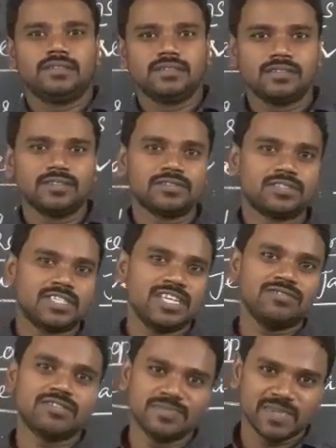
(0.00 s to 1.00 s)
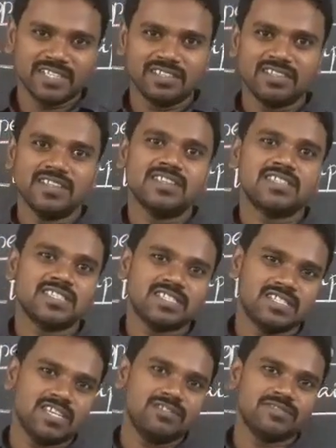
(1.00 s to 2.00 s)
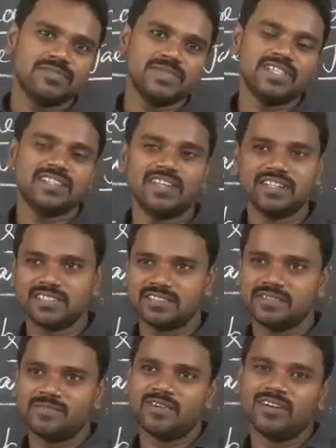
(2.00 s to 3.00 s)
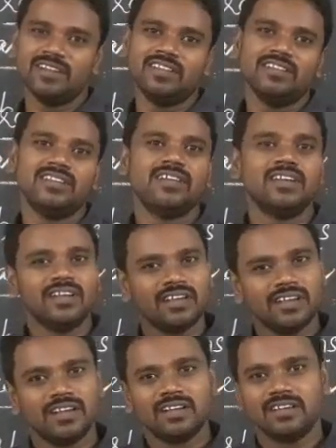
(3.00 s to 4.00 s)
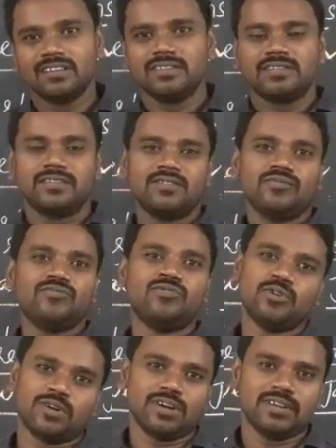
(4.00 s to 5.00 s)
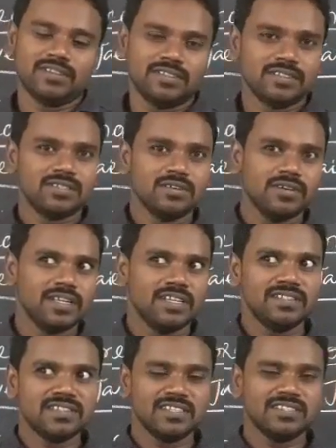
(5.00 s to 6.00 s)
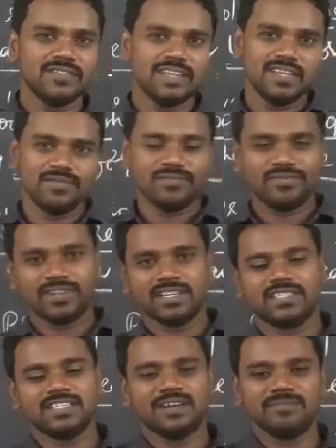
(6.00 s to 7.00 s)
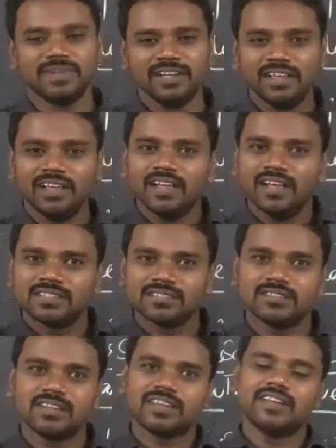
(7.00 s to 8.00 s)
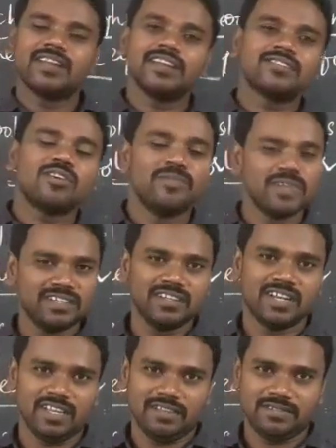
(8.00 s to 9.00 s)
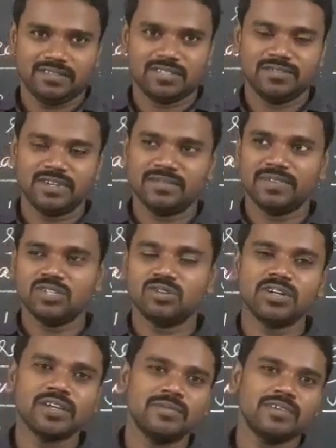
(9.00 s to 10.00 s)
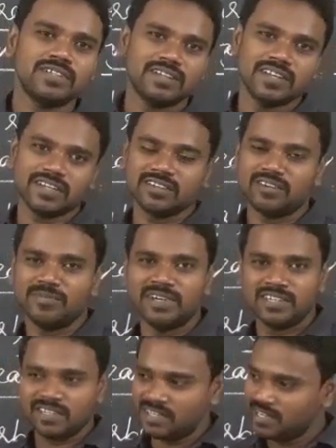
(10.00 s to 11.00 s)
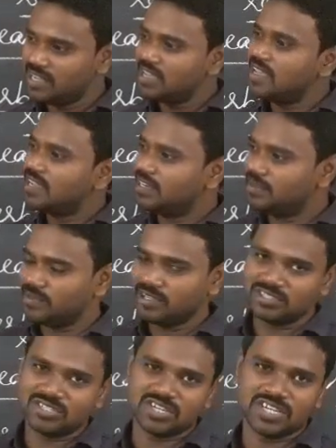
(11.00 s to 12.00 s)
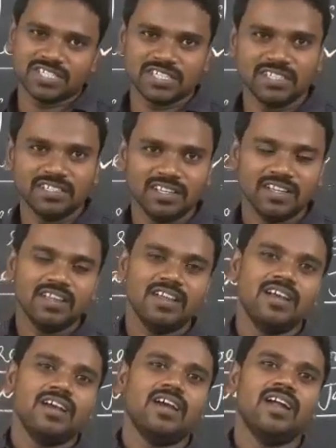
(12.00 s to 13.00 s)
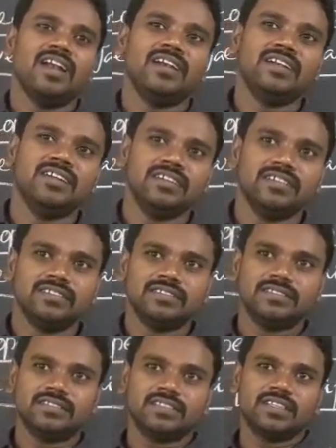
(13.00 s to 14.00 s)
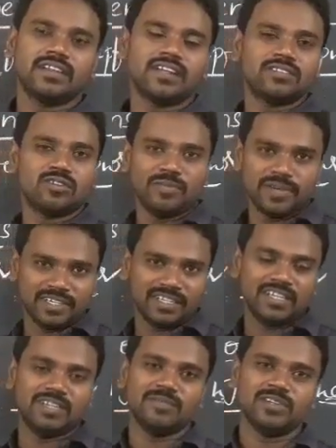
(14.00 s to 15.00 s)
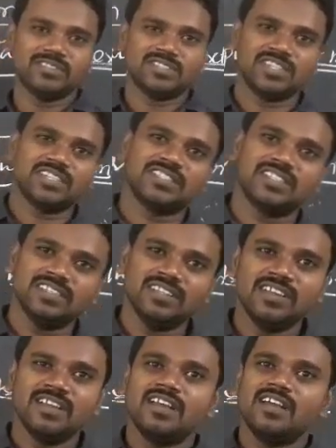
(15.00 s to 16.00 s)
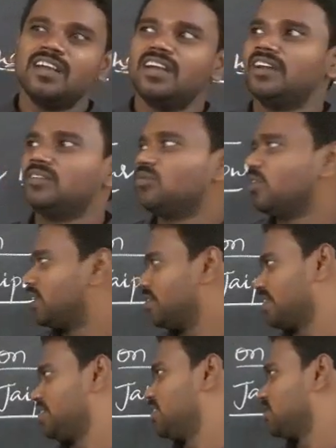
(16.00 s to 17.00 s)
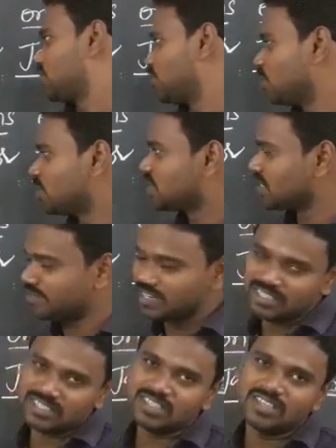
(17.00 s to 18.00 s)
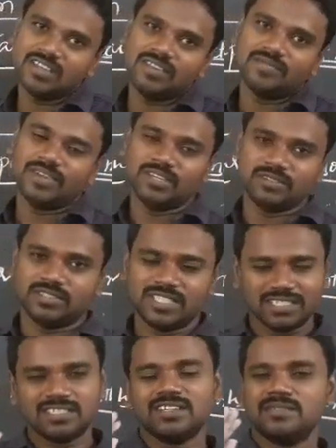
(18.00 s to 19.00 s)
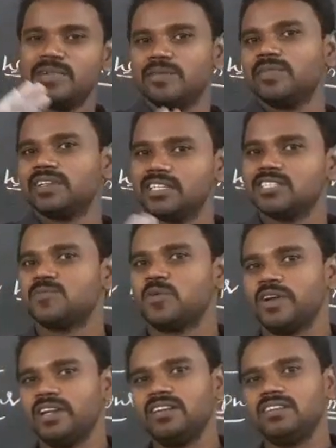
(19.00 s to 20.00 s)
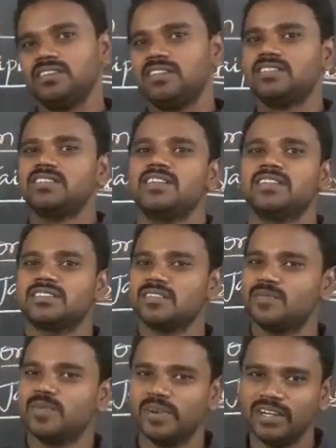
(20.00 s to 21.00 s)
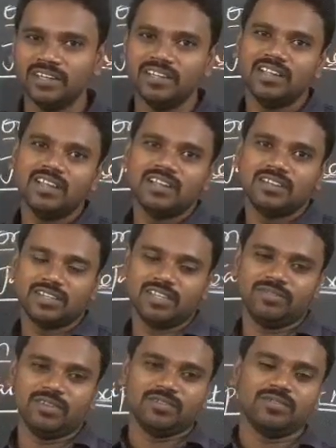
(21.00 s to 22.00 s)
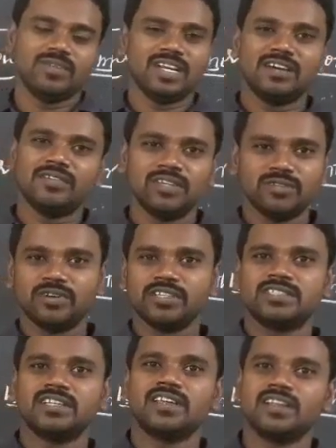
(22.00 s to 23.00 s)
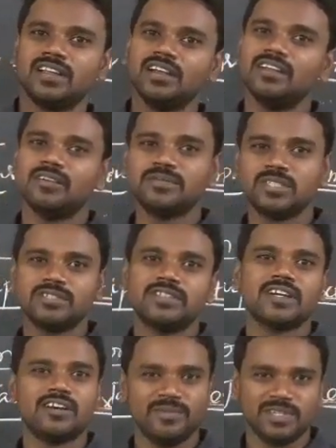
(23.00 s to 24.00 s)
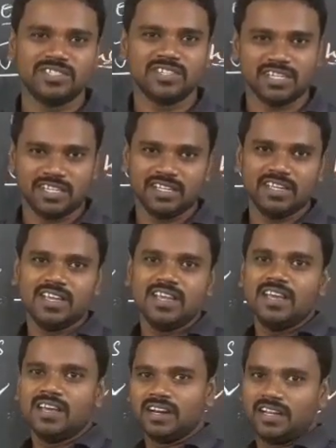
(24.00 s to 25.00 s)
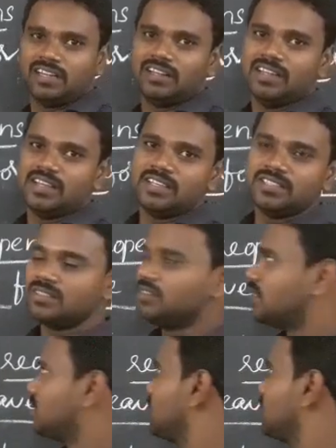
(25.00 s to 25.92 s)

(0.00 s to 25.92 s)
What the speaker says: Steve Smith. Steve Smith hits the ball 4. So in such a way, for example, so the cricket commentary. So when we talk about cricket commentary, demonstration and cricket commentary, demonstration and whatever it is, sports event, we use. Just remember this point, it's an extra point to give you. Whenever you watch the cricket, observe the commentary. Right. So this